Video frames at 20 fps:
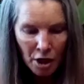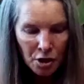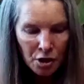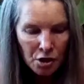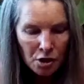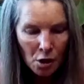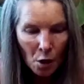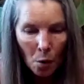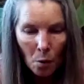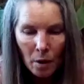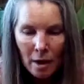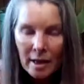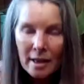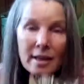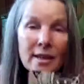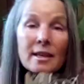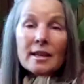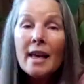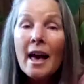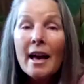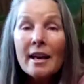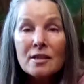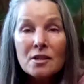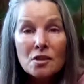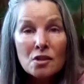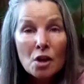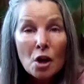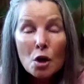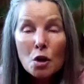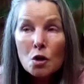So,
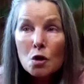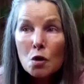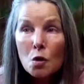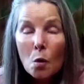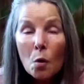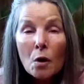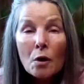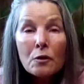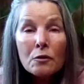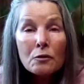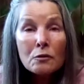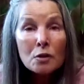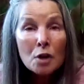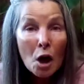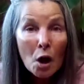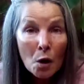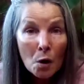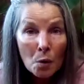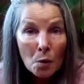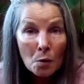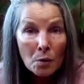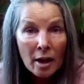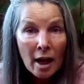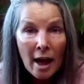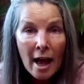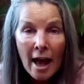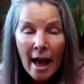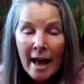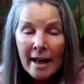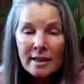yes, North Node.
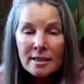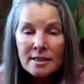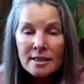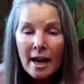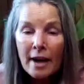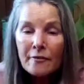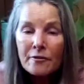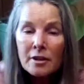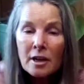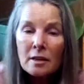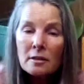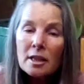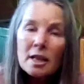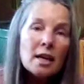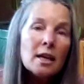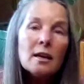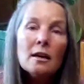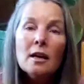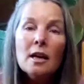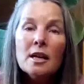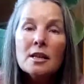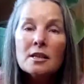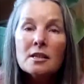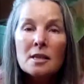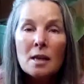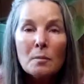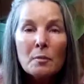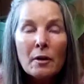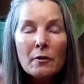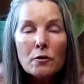And definitely
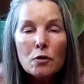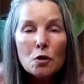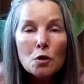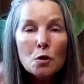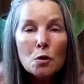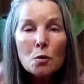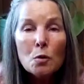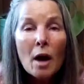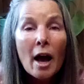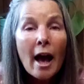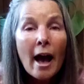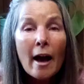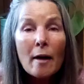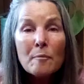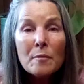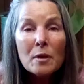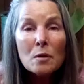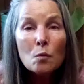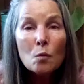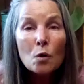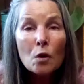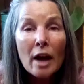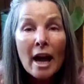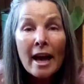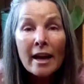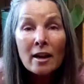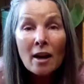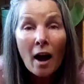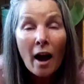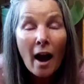some of you have been
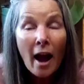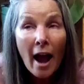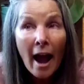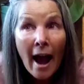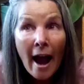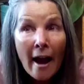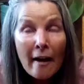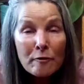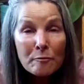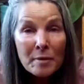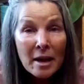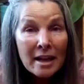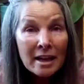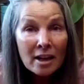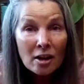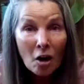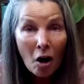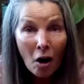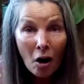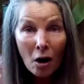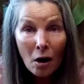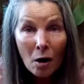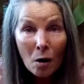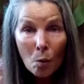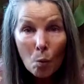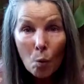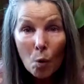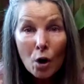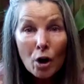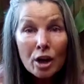and
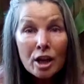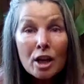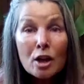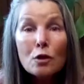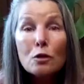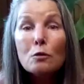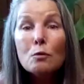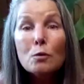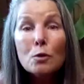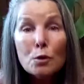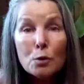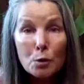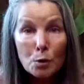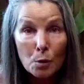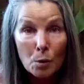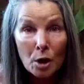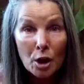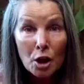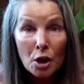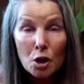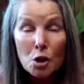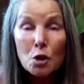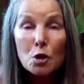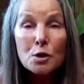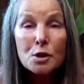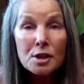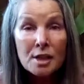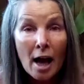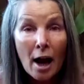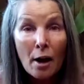are working through
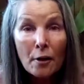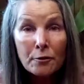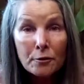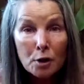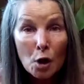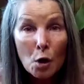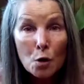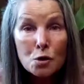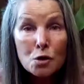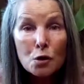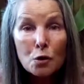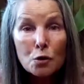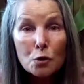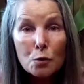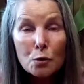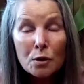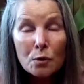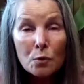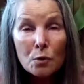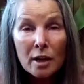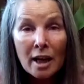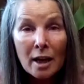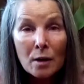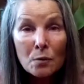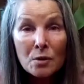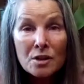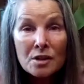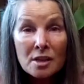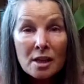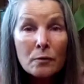your South Node so you can
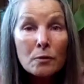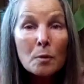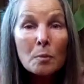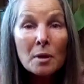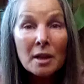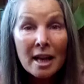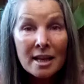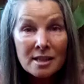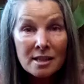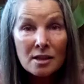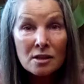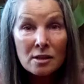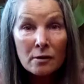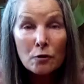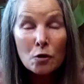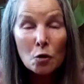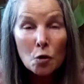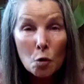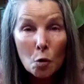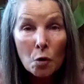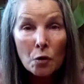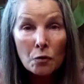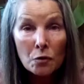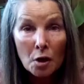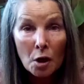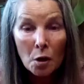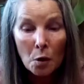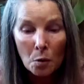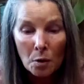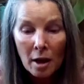receive the blessings of your North
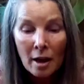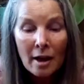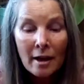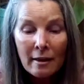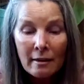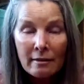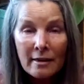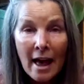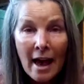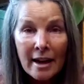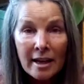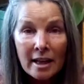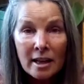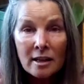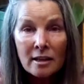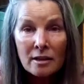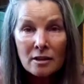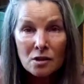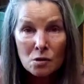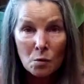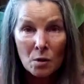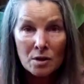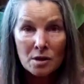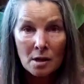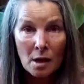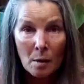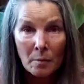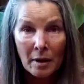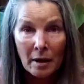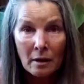Node. That is what's
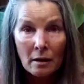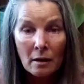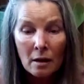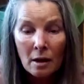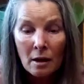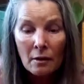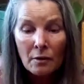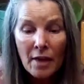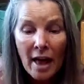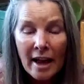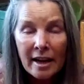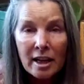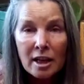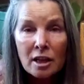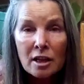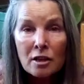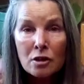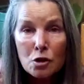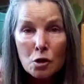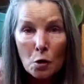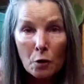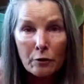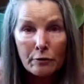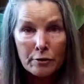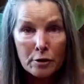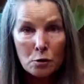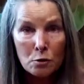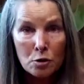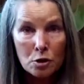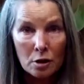coming. That is your
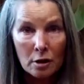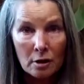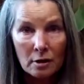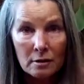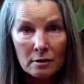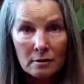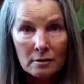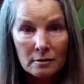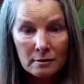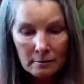future.